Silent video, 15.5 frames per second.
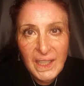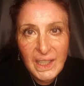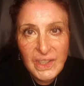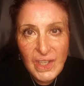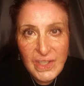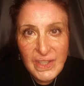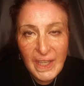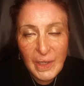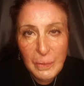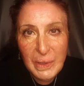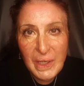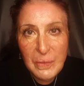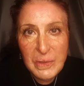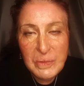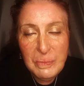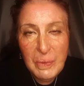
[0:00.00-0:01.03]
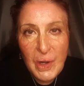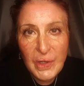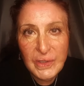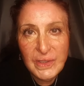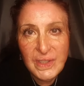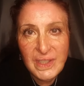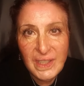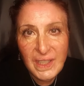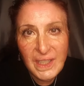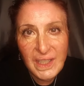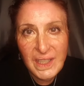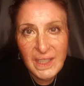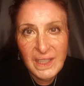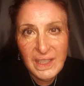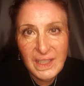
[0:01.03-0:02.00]
Just like when I was burned,
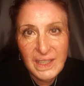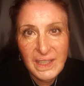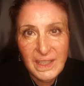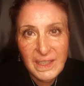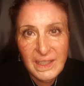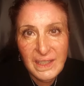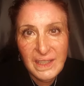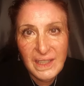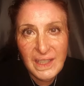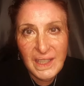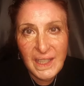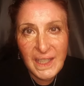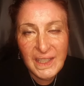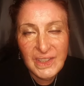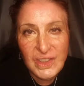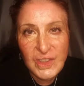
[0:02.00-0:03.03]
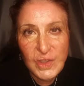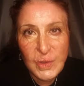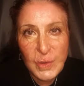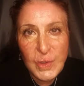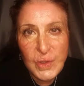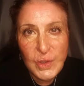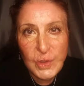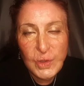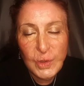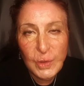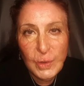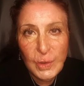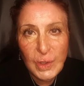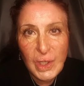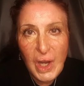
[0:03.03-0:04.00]
it shows the
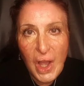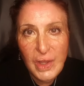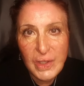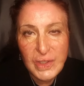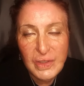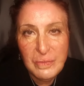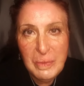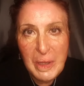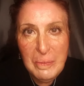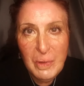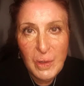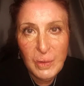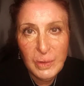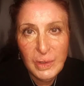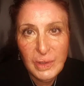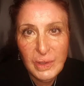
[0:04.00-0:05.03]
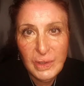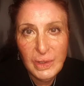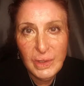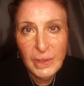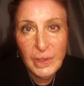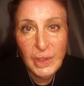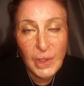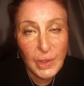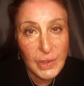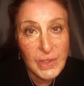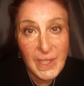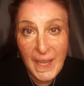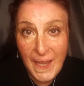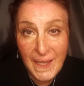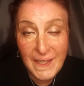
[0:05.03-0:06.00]
true colours of people,
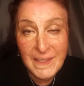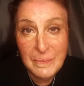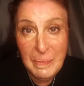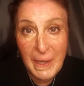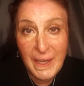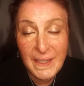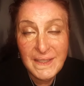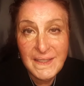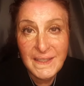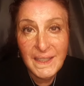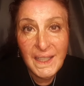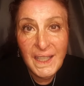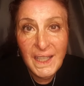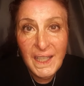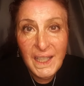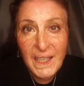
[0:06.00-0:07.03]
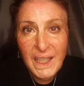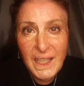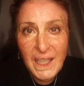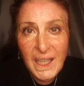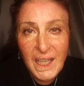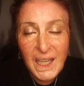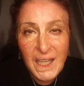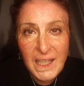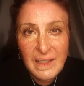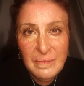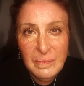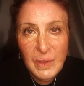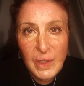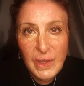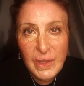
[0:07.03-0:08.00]
good and bad.
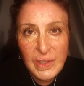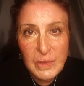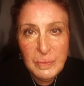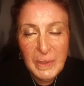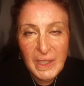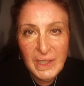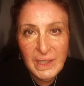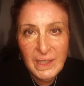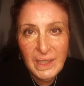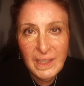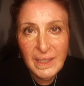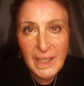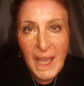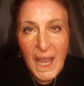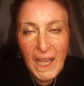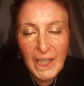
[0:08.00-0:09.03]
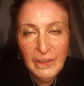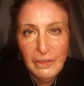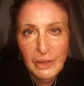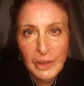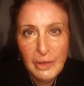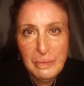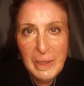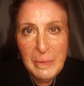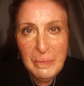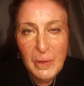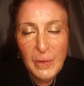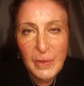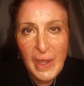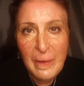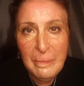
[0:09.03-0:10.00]
There's been a handful of
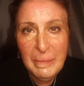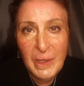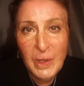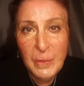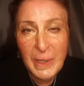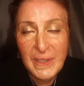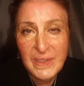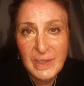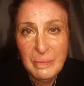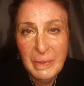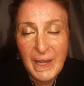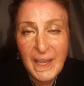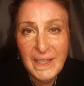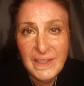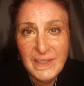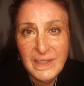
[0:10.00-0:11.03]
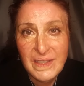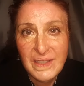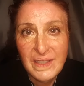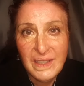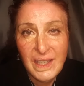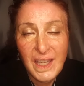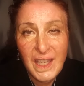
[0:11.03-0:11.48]
people that have been quite surprised